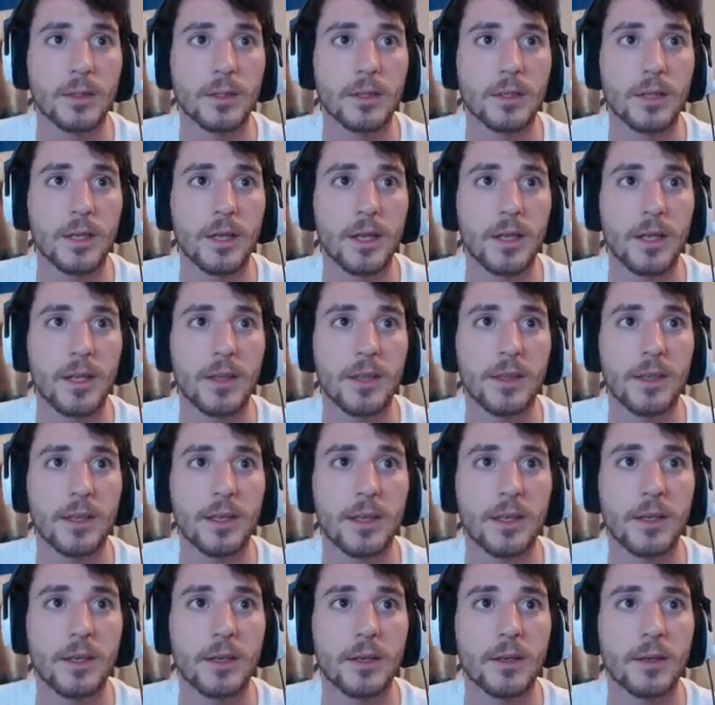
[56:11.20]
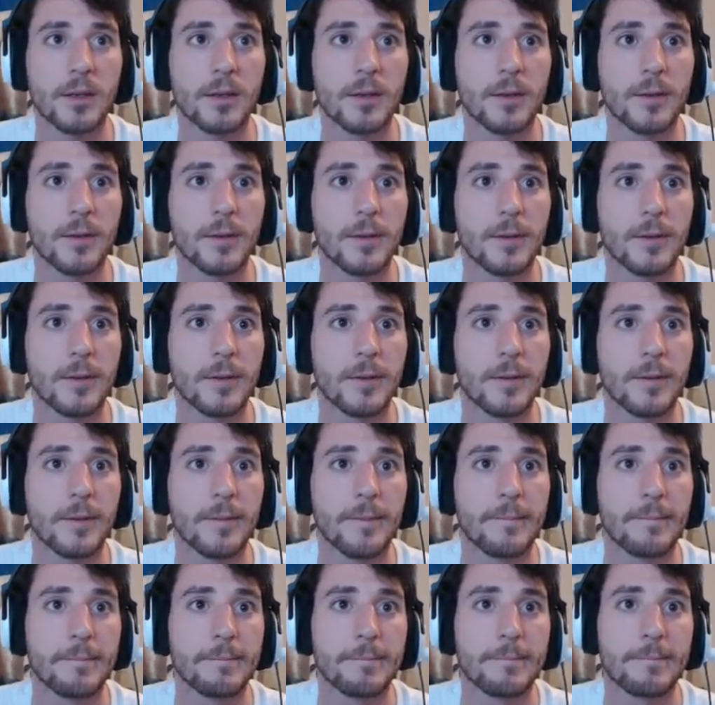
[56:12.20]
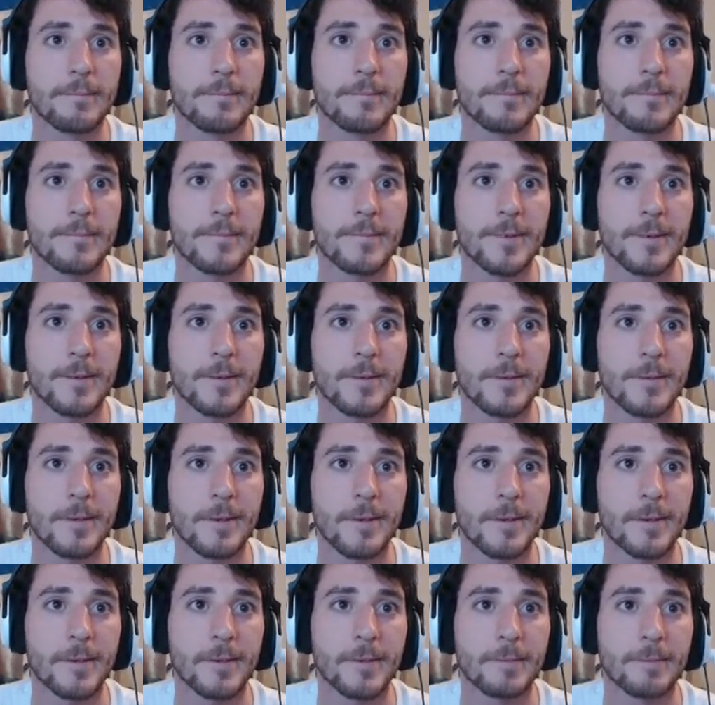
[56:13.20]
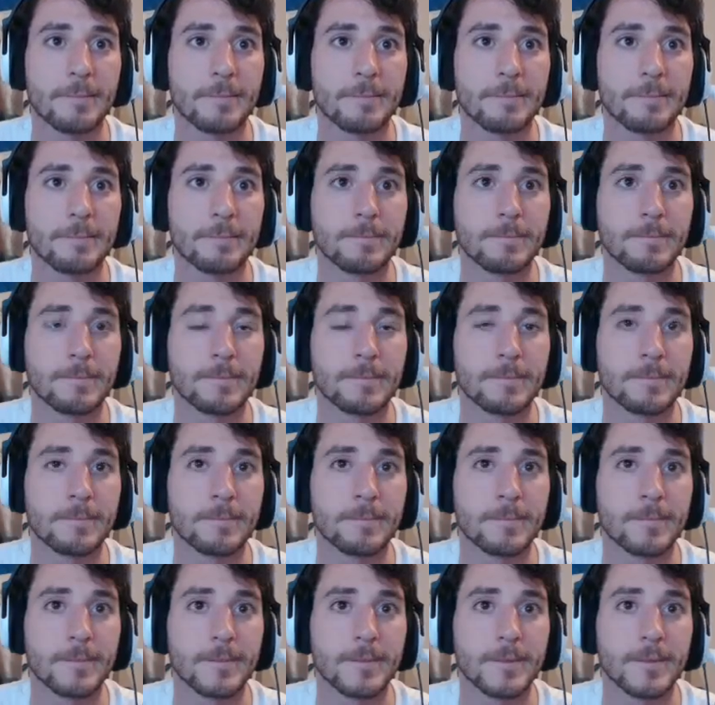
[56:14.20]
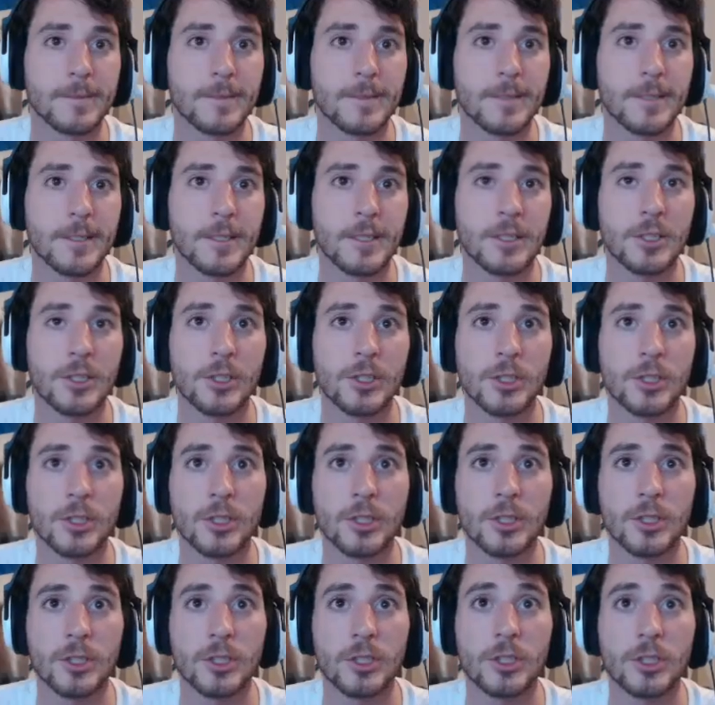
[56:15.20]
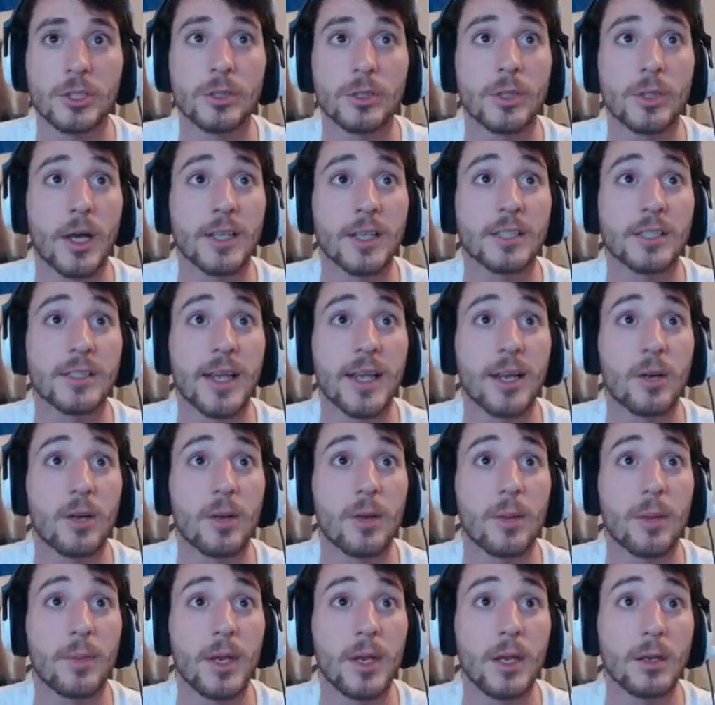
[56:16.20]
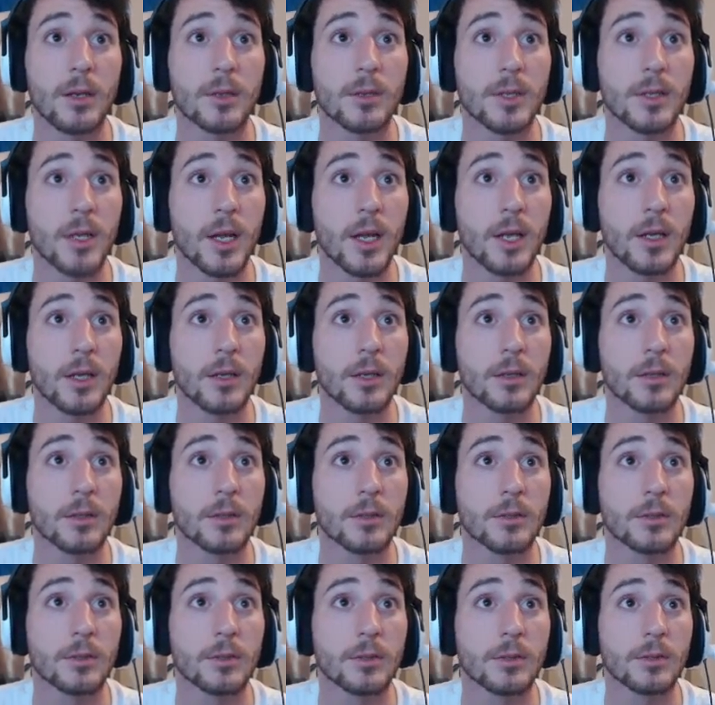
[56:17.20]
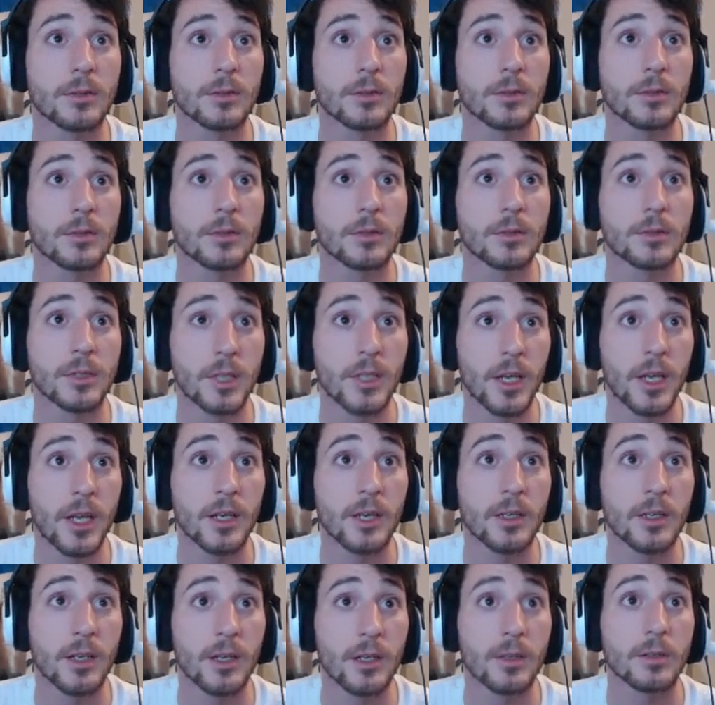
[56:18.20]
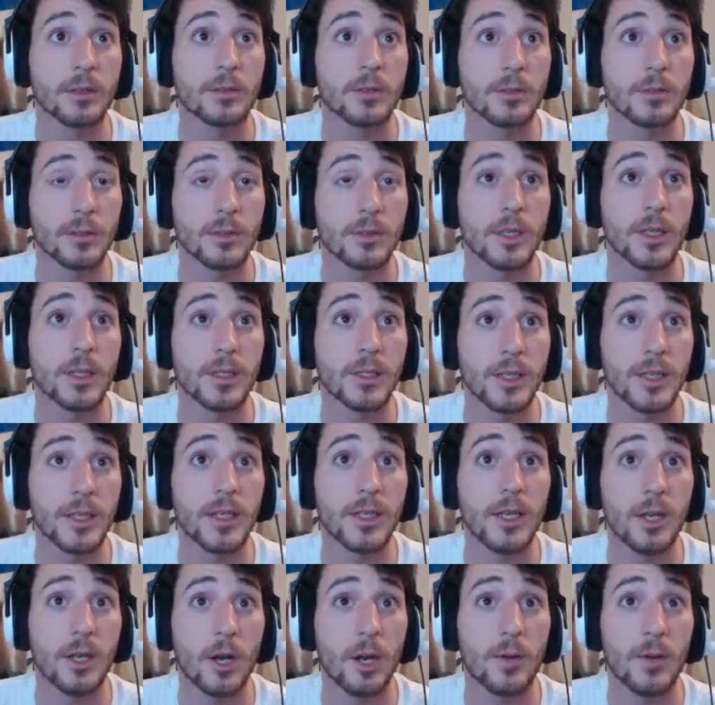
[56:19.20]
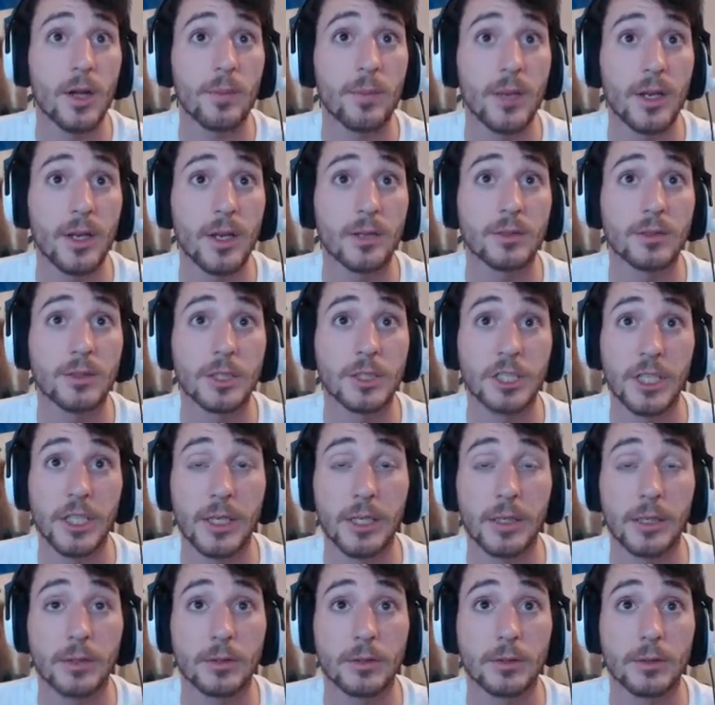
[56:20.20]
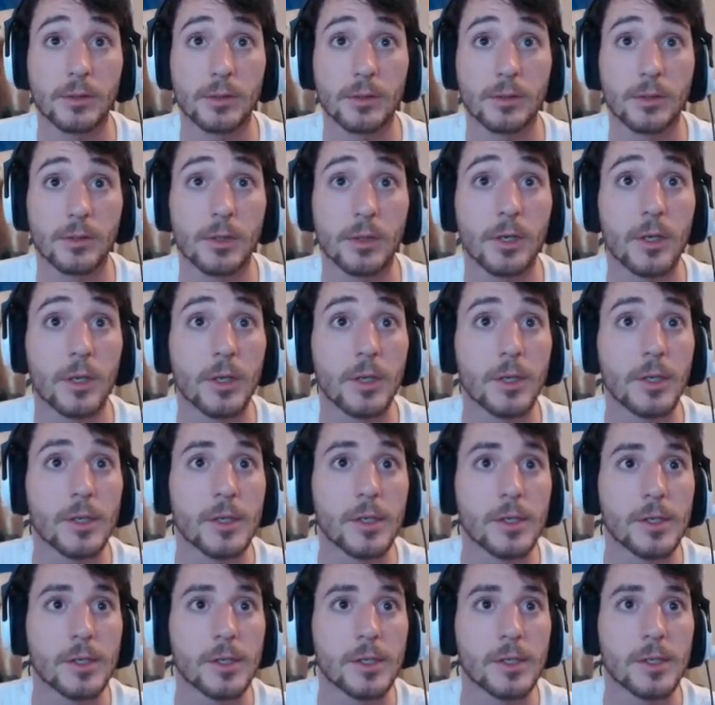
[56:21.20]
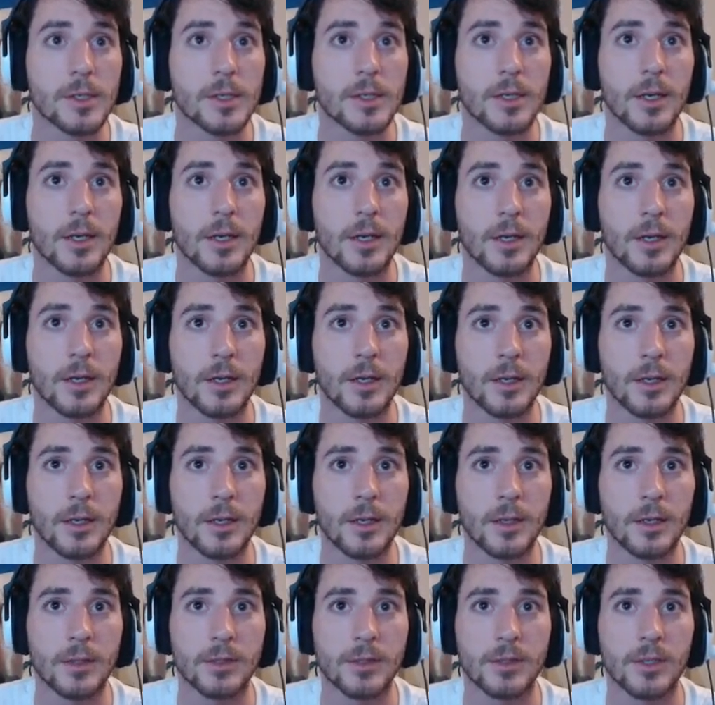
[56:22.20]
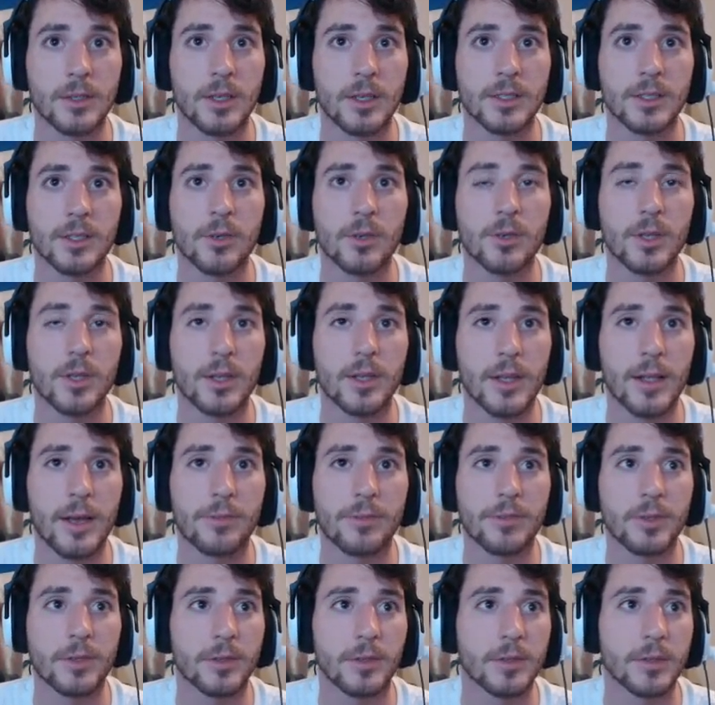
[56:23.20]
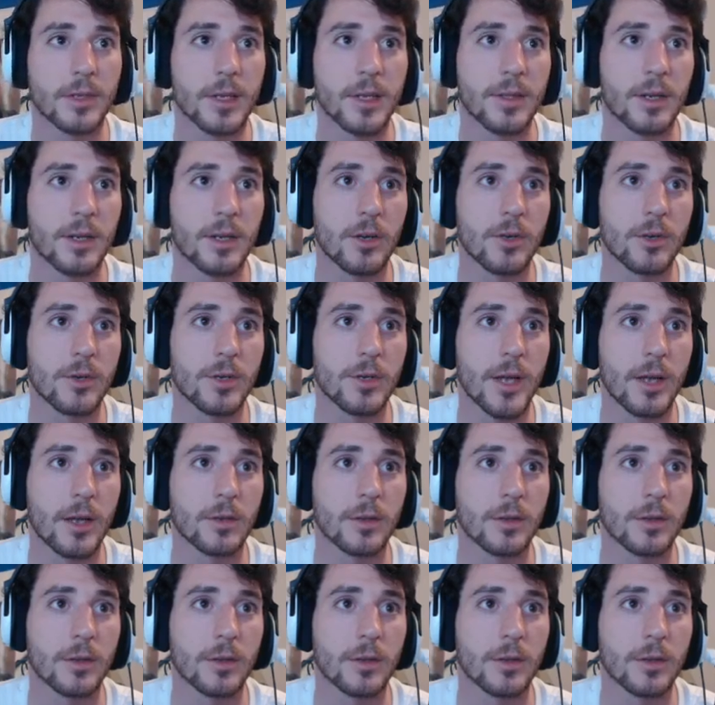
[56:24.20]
anything around here, then I could. I just ate all my meat, did I? Yeah, I did. I did eat all my meat. Shit. Let's go to the left, and then I'll go down.